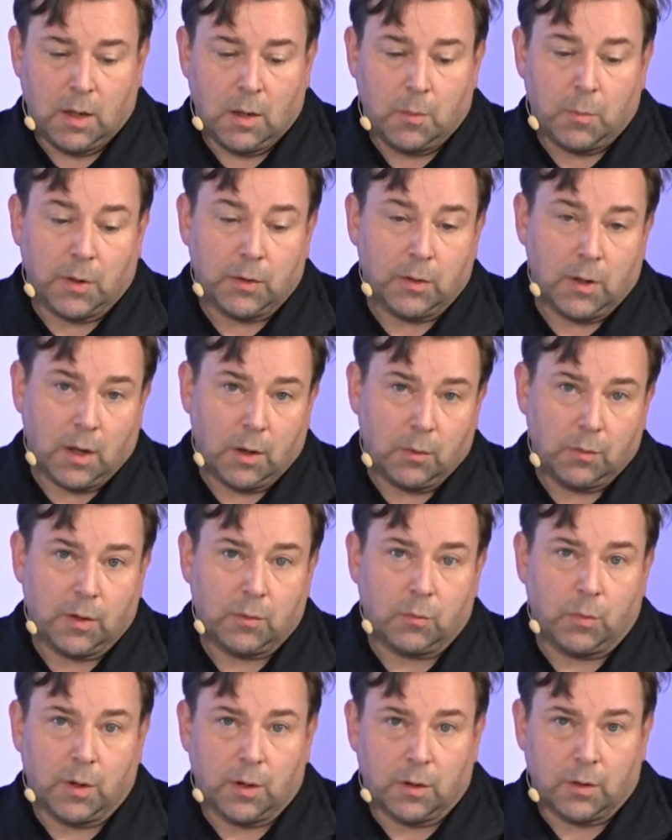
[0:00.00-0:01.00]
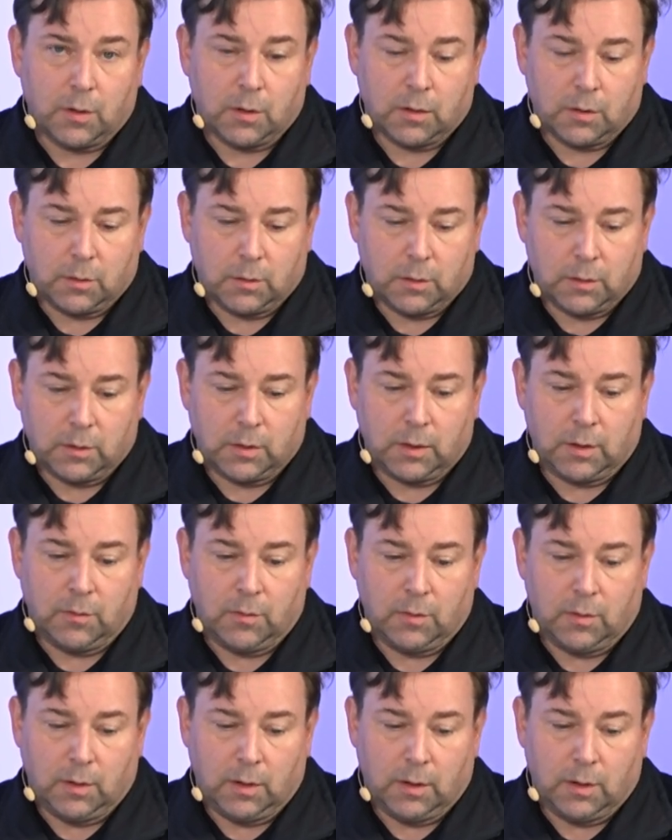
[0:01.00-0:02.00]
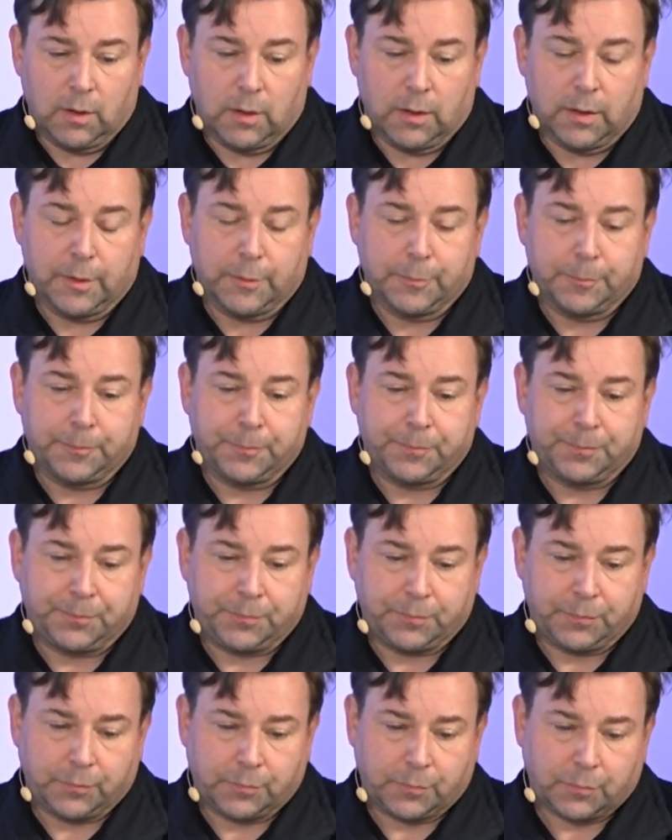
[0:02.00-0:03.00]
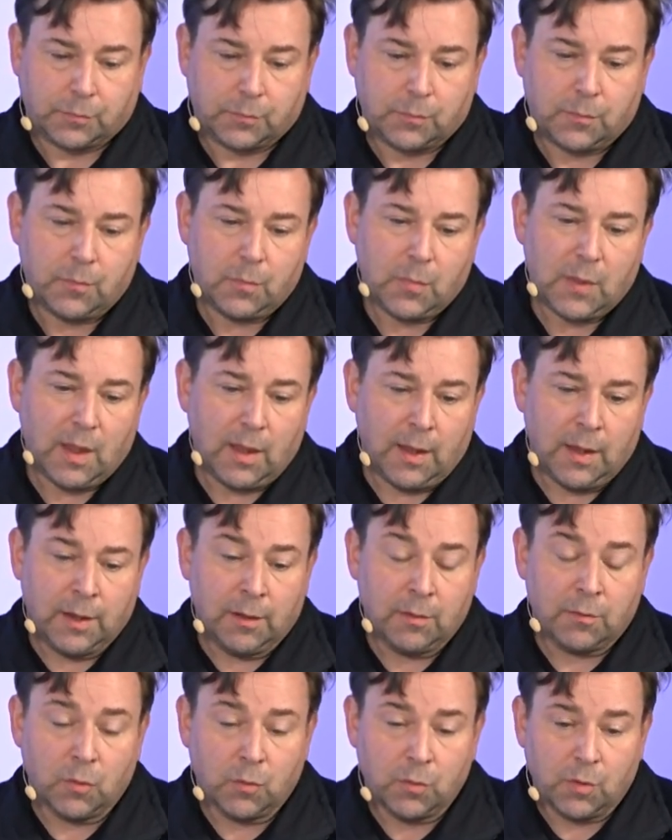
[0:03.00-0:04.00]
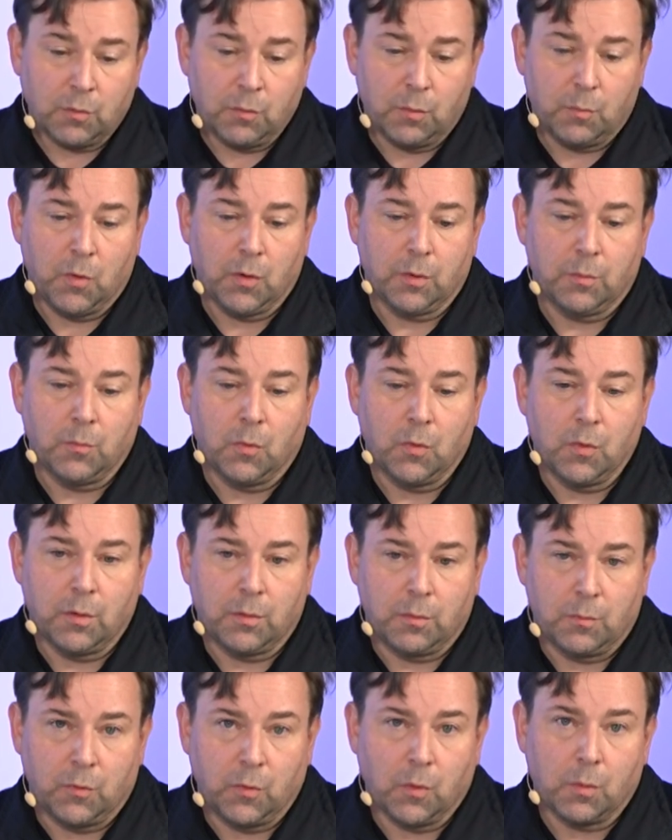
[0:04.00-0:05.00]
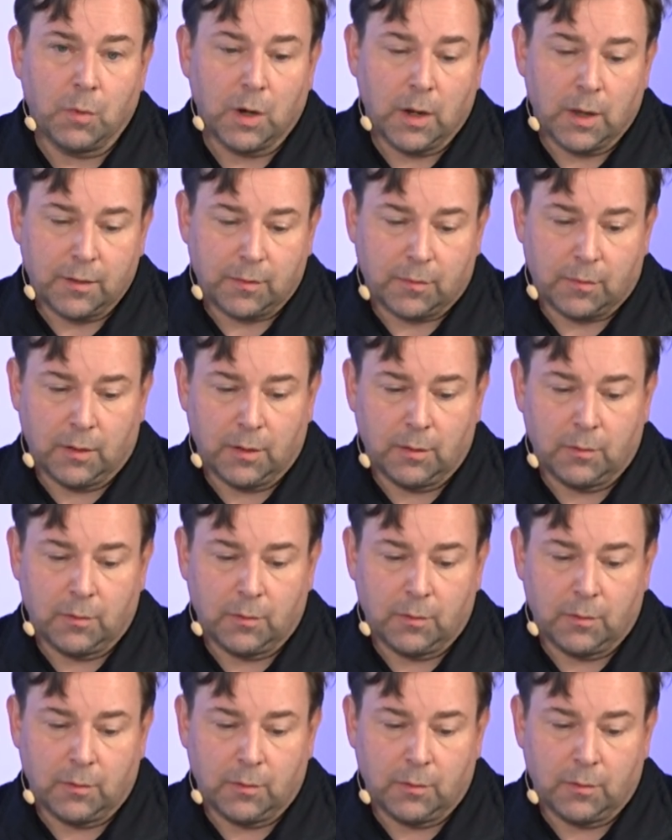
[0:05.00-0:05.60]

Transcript: But now that we are in the in sort of a more normalized